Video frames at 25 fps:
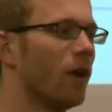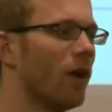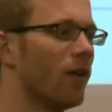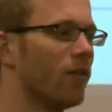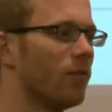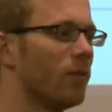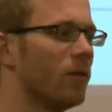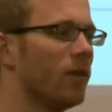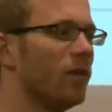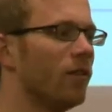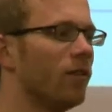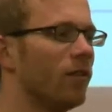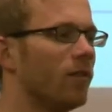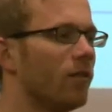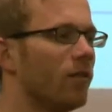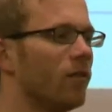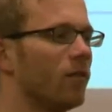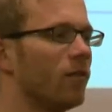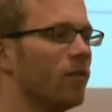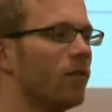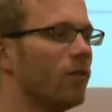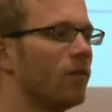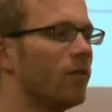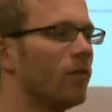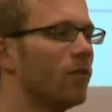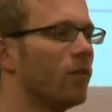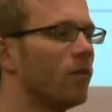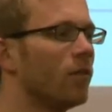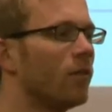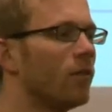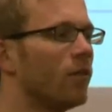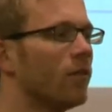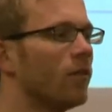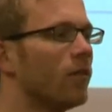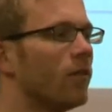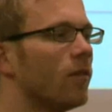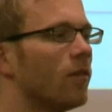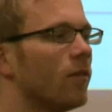I mean, my problem
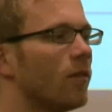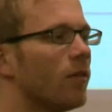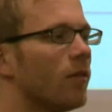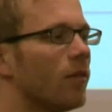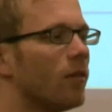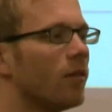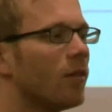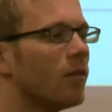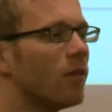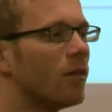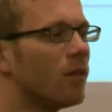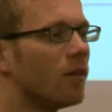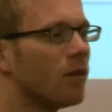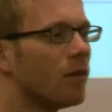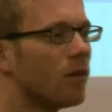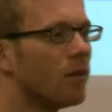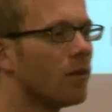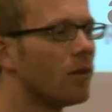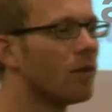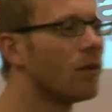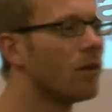is that I work